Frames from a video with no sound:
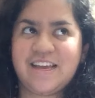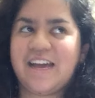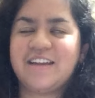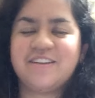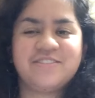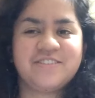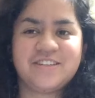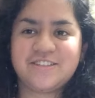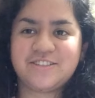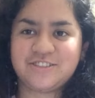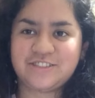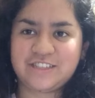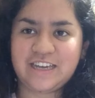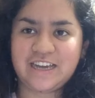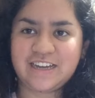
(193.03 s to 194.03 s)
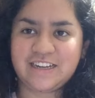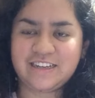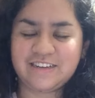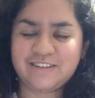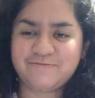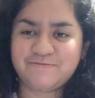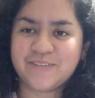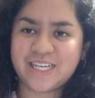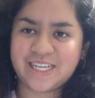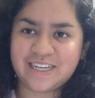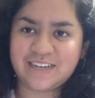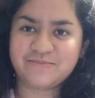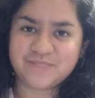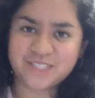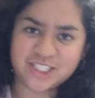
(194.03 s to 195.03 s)
I don't understand it, but
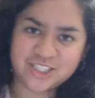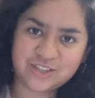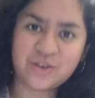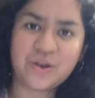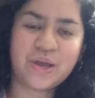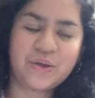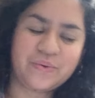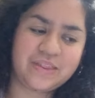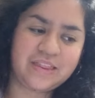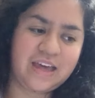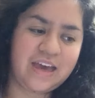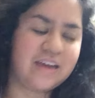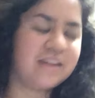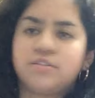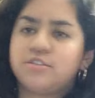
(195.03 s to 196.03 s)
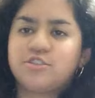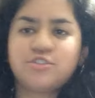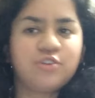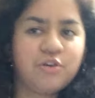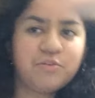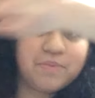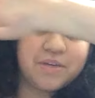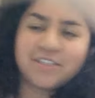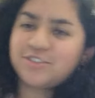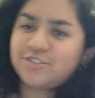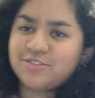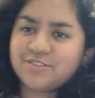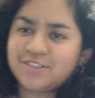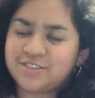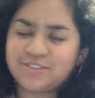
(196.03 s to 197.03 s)
I'm just going with that. There's so much
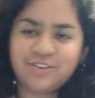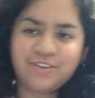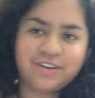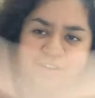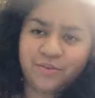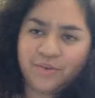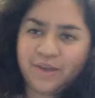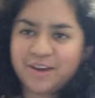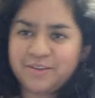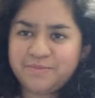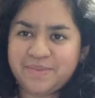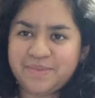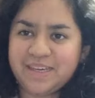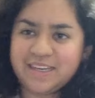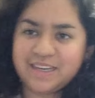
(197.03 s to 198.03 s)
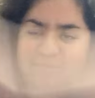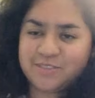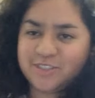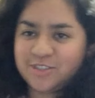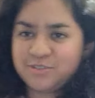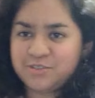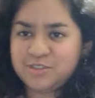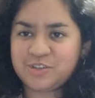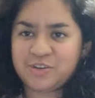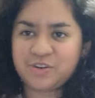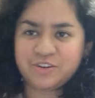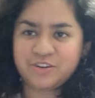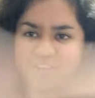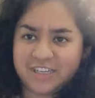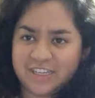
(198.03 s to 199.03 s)
noise going around me. I'm so
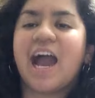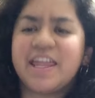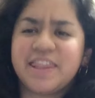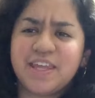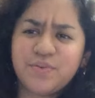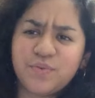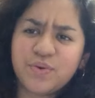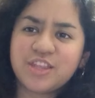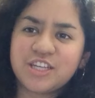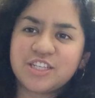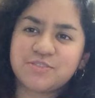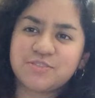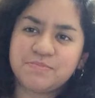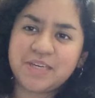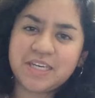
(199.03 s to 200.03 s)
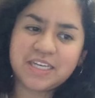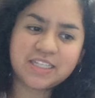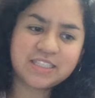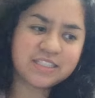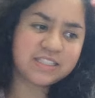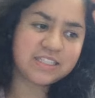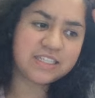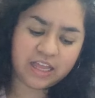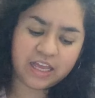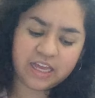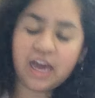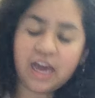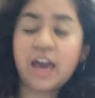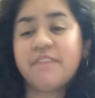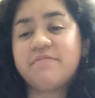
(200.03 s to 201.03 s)
sorry. I think what this means, like,
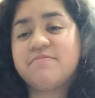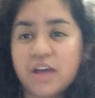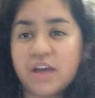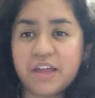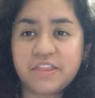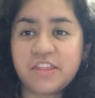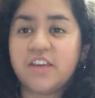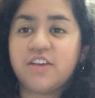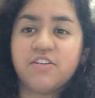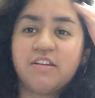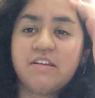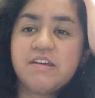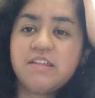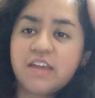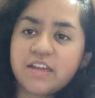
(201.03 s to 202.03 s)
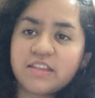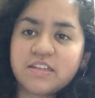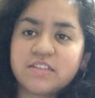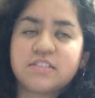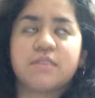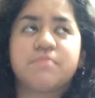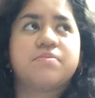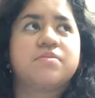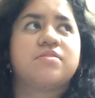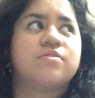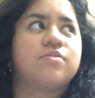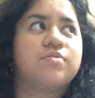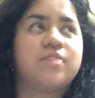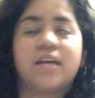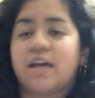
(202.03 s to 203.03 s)
I have a theory that this
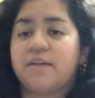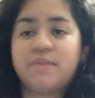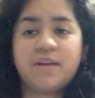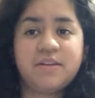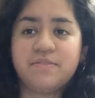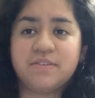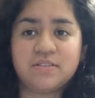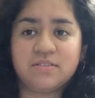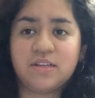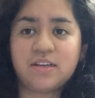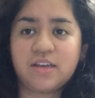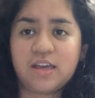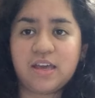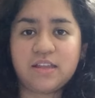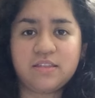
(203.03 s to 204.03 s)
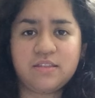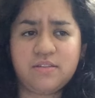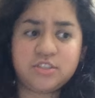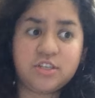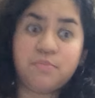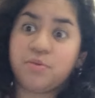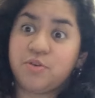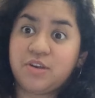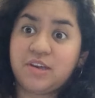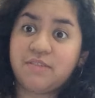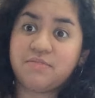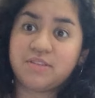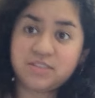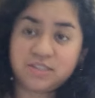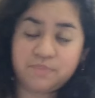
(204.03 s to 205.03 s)
episode, like, I'm not even looking at the summary
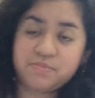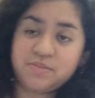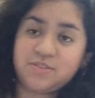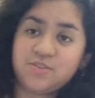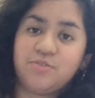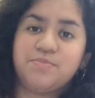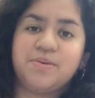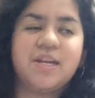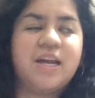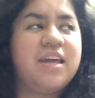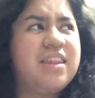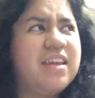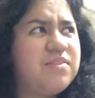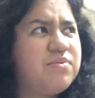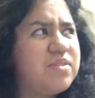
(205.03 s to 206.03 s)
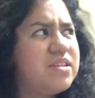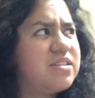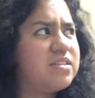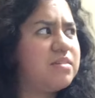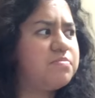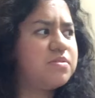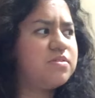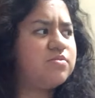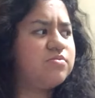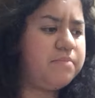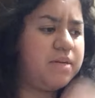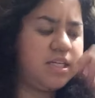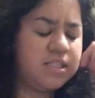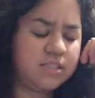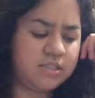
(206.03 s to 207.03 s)
of this episode, but I think what this episode
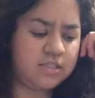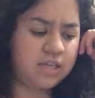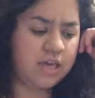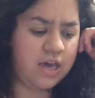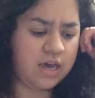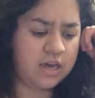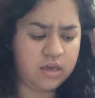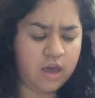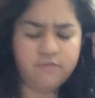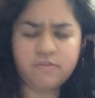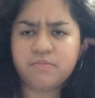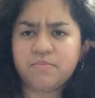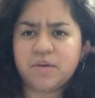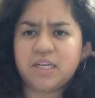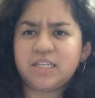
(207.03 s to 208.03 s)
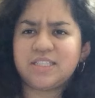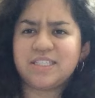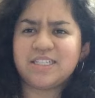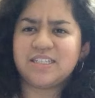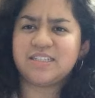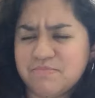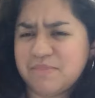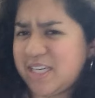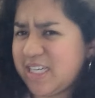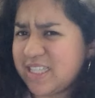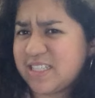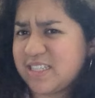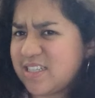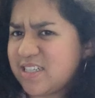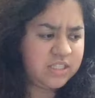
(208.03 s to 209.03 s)
means is that everybody didn't
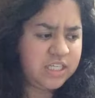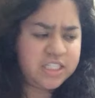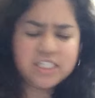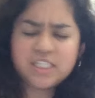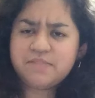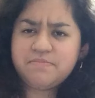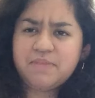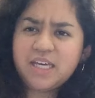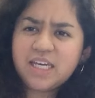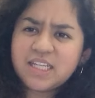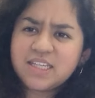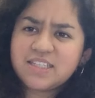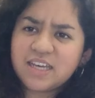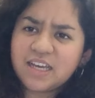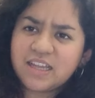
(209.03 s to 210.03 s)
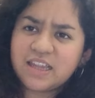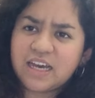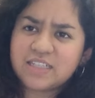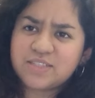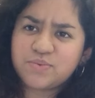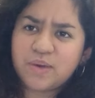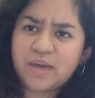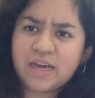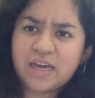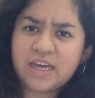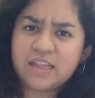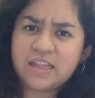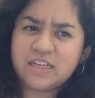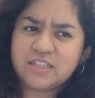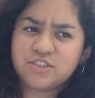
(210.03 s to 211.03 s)
meet. They didn't meet, and that's
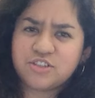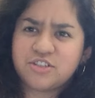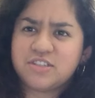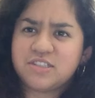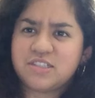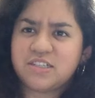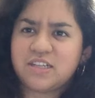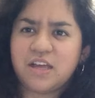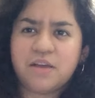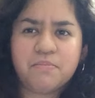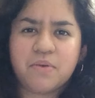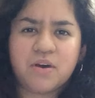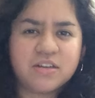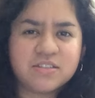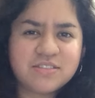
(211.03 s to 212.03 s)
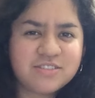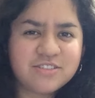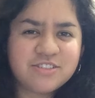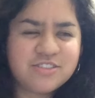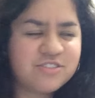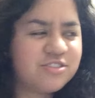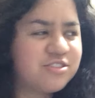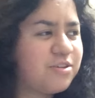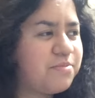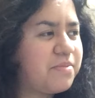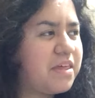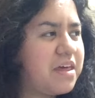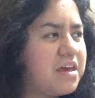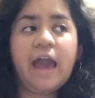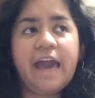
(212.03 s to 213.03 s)
why they turn into, like, monsters or
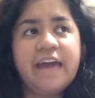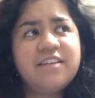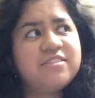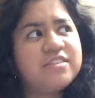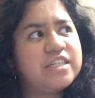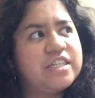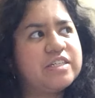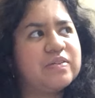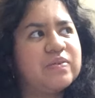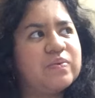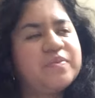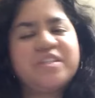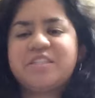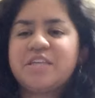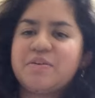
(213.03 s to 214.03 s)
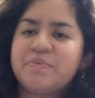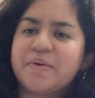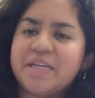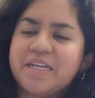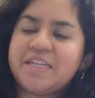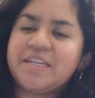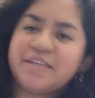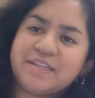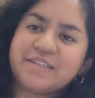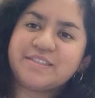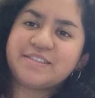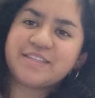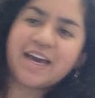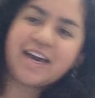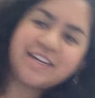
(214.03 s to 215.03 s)
something. I don't know. We'll see what it
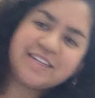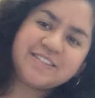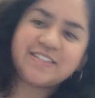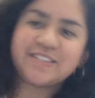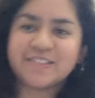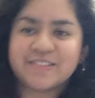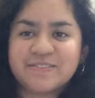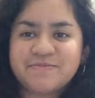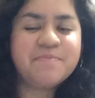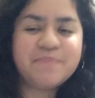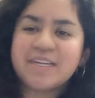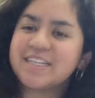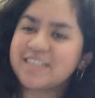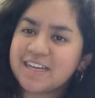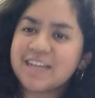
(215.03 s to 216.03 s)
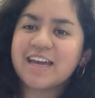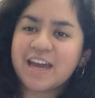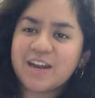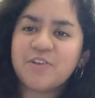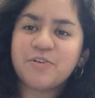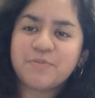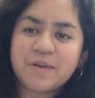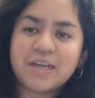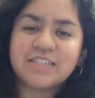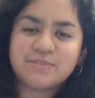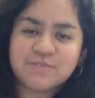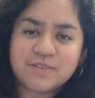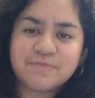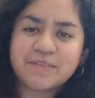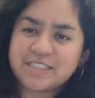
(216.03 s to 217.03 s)
is. I don't know. But it kind of reminds
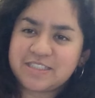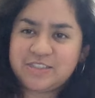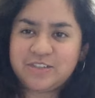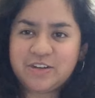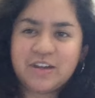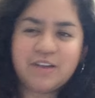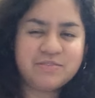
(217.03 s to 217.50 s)
me of my story.